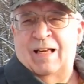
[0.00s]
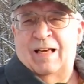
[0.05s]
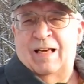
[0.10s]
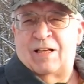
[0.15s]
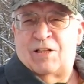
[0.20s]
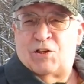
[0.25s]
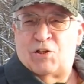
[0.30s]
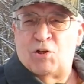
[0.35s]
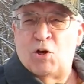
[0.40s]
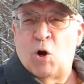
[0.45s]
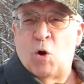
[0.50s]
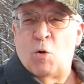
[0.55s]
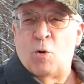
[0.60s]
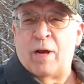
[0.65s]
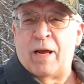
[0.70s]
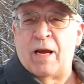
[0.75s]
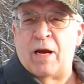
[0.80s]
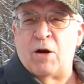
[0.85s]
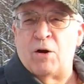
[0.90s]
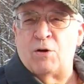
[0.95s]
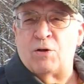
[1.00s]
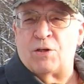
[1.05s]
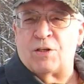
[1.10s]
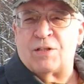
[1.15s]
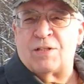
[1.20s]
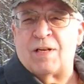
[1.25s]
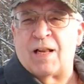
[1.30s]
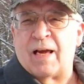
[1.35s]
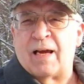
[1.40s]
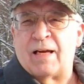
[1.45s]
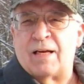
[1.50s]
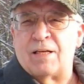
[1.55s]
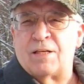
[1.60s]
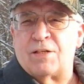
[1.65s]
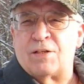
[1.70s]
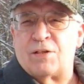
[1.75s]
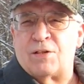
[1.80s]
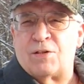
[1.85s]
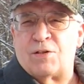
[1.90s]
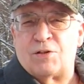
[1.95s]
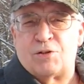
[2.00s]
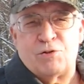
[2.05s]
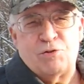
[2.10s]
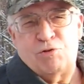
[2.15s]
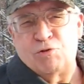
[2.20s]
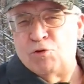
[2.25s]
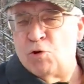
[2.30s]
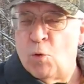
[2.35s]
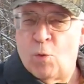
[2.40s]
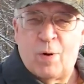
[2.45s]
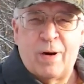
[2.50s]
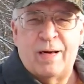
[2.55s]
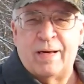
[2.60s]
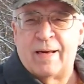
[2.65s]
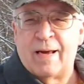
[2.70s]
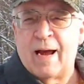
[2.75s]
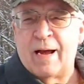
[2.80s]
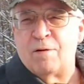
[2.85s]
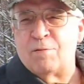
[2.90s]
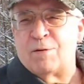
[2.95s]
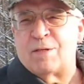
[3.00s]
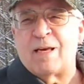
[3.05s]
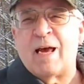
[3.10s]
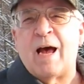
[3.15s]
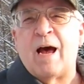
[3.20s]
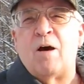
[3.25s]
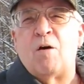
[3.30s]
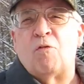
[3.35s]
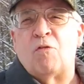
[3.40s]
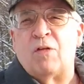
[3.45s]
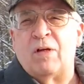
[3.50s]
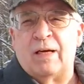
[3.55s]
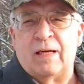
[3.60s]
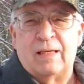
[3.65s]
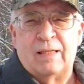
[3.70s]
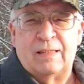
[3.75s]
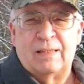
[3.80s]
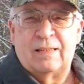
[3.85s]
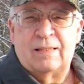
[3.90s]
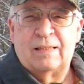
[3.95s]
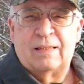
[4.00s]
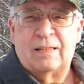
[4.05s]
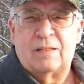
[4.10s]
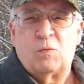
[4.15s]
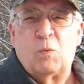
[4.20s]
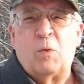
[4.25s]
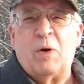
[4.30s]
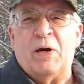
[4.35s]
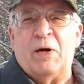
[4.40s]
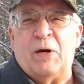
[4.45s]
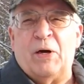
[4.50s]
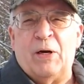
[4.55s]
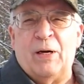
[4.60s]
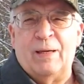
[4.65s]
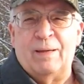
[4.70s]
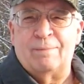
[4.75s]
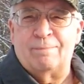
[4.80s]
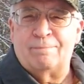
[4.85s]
it snowed here just like it's snowing down south. It's winter.